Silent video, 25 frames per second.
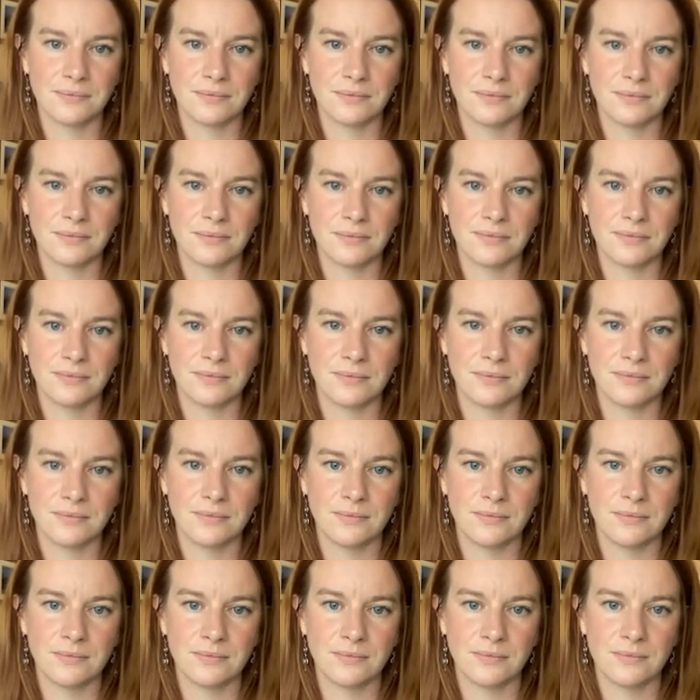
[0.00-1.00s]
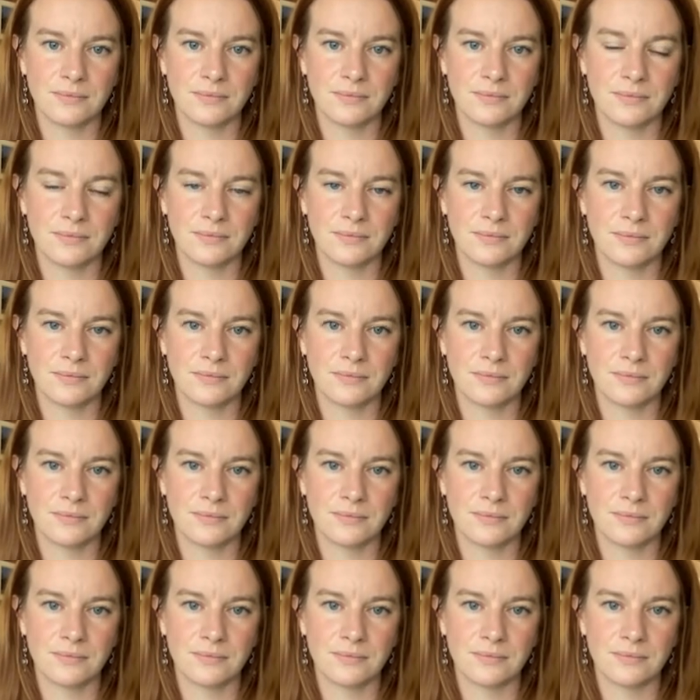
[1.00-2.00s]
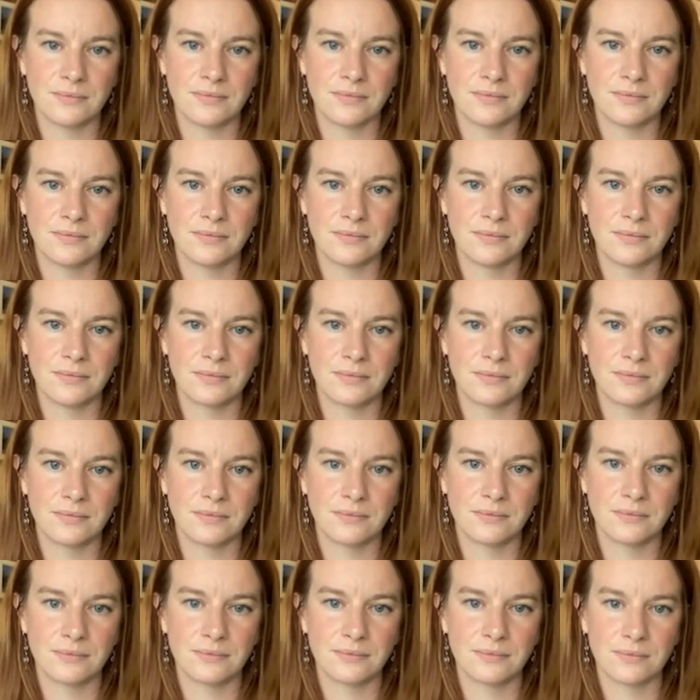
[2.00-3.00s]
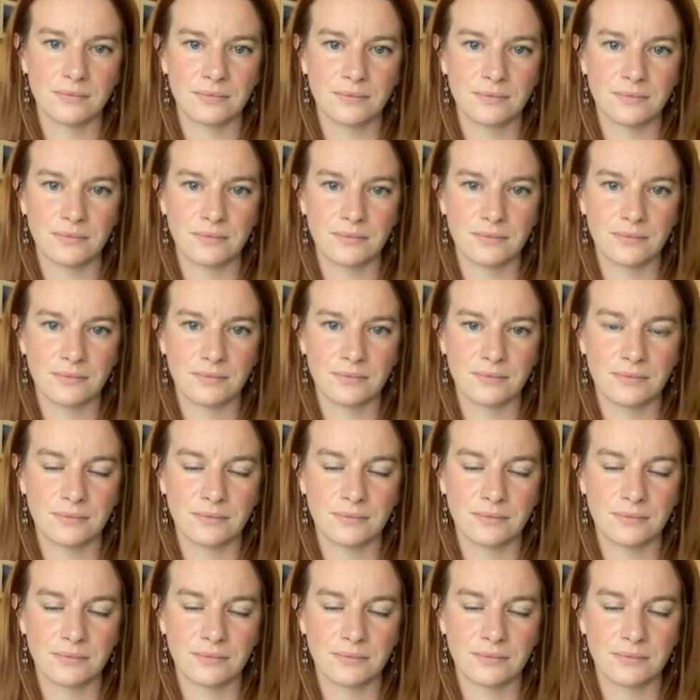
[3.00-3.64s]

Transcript: This person isn't speaking.